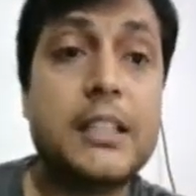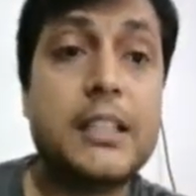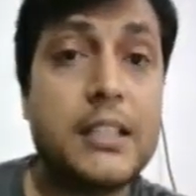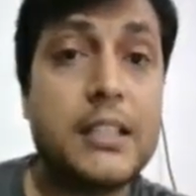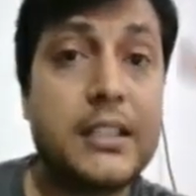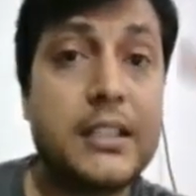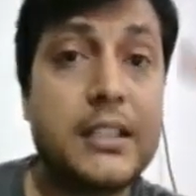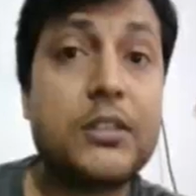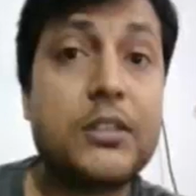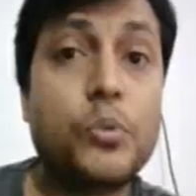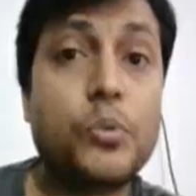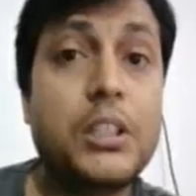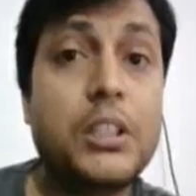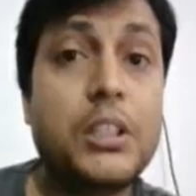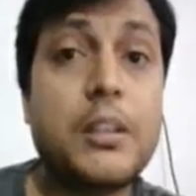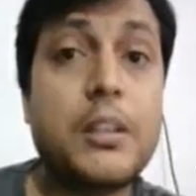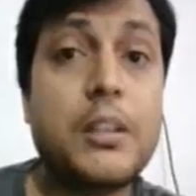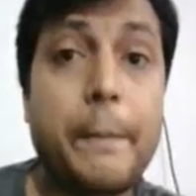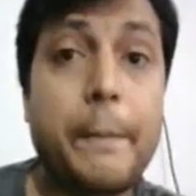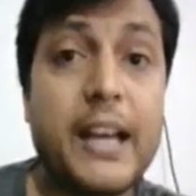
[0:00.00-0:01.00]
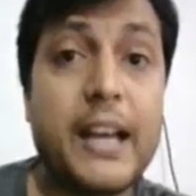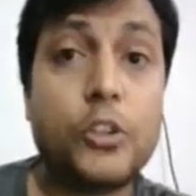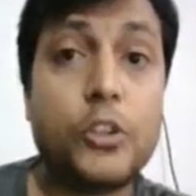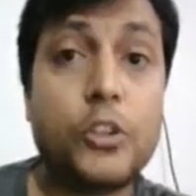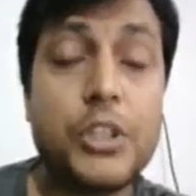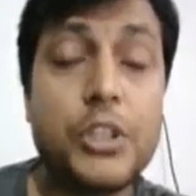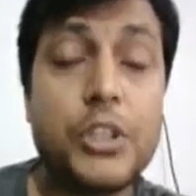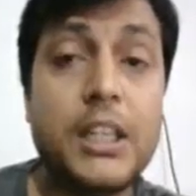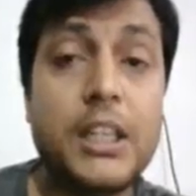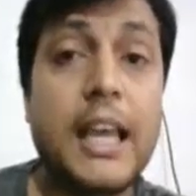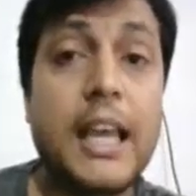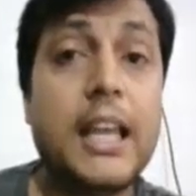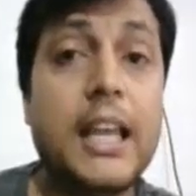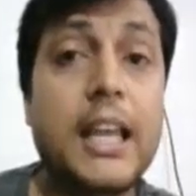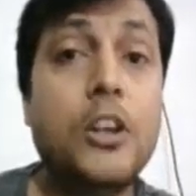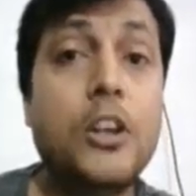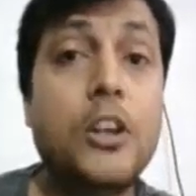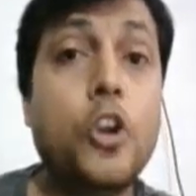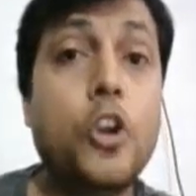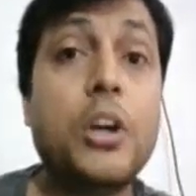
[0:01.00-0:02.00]
That is, it is only the pathogen
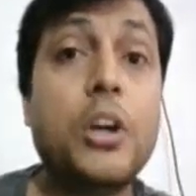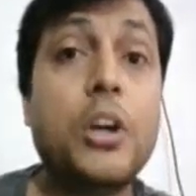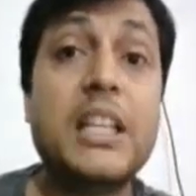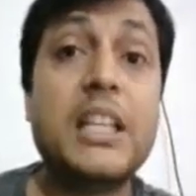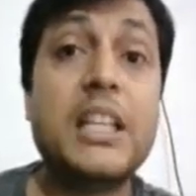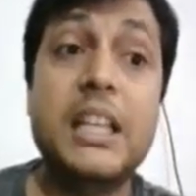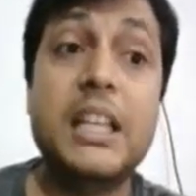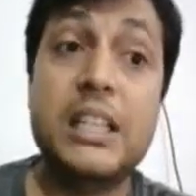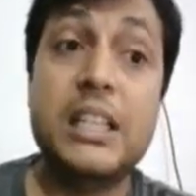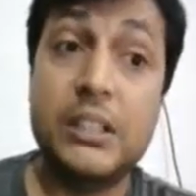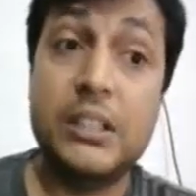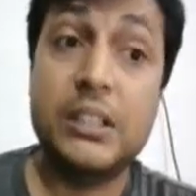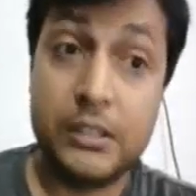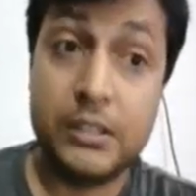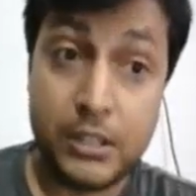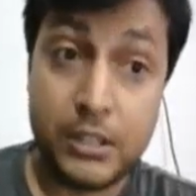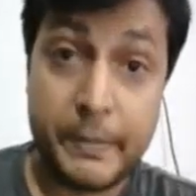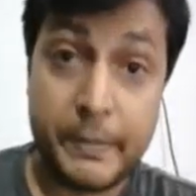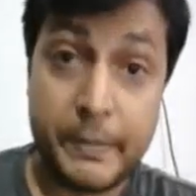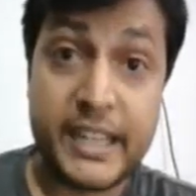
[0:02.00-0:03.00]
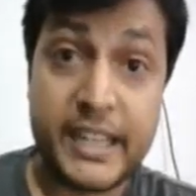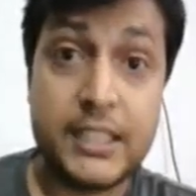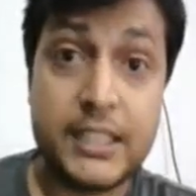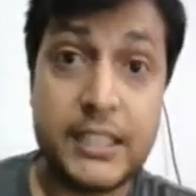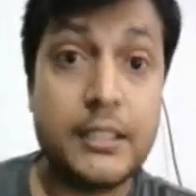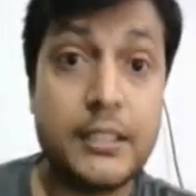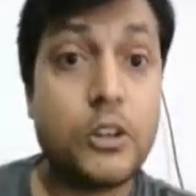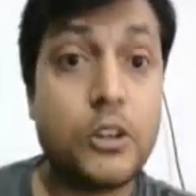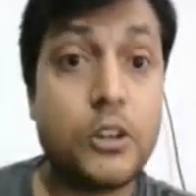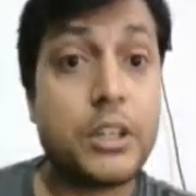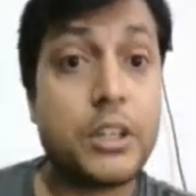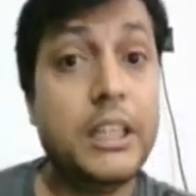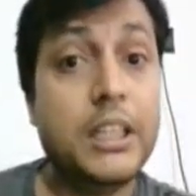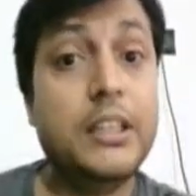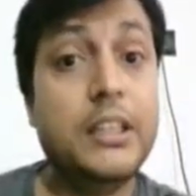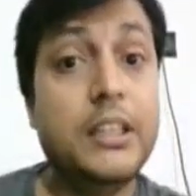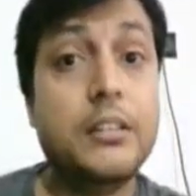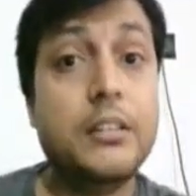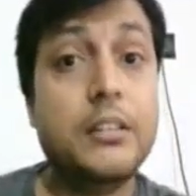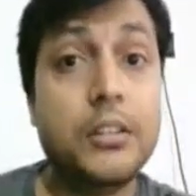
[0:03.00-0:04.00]
and not any other bacteria or
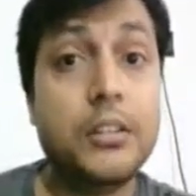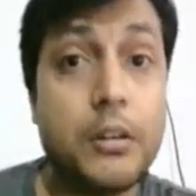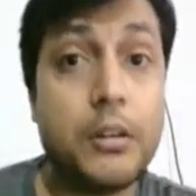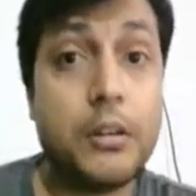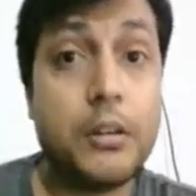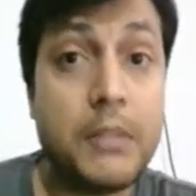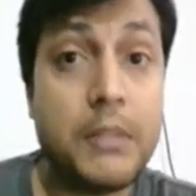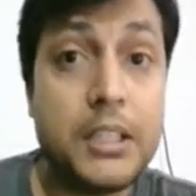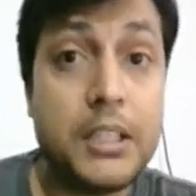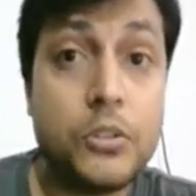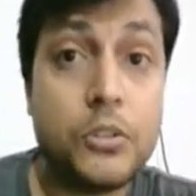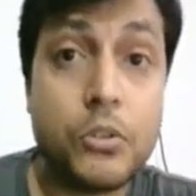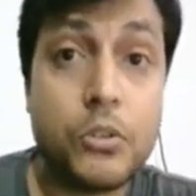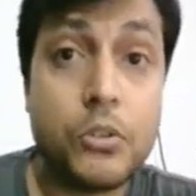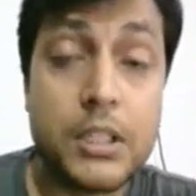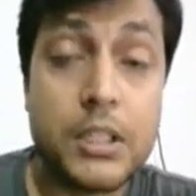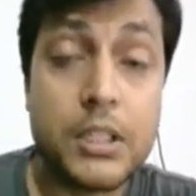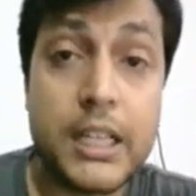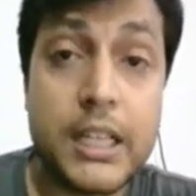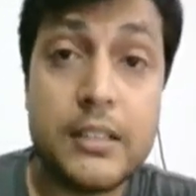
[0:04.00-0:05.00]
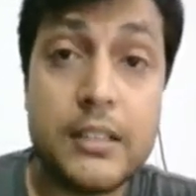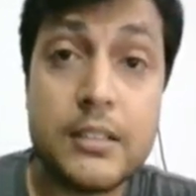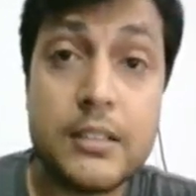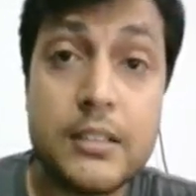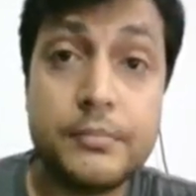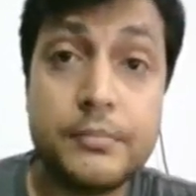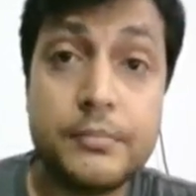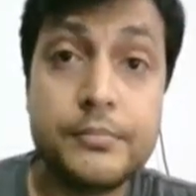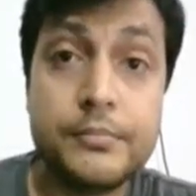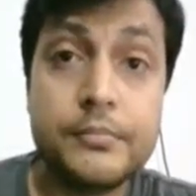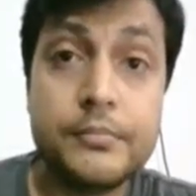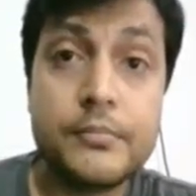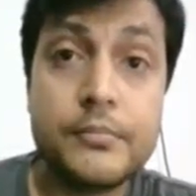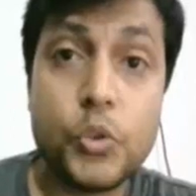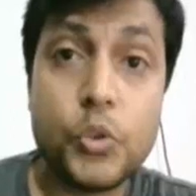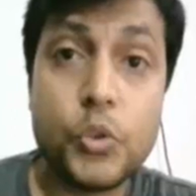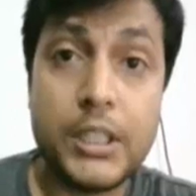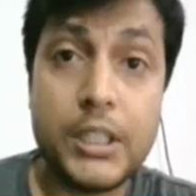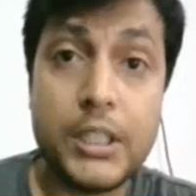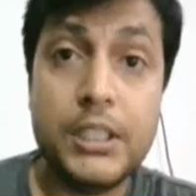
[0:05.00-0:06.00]
any other microorganism,
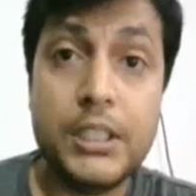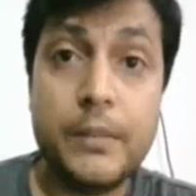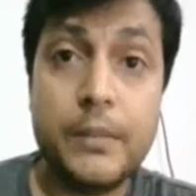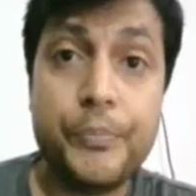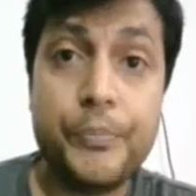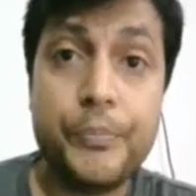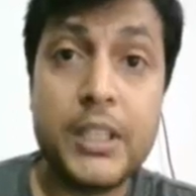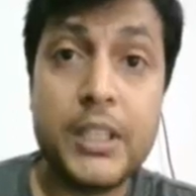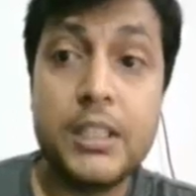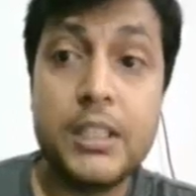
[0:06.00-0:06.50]
right?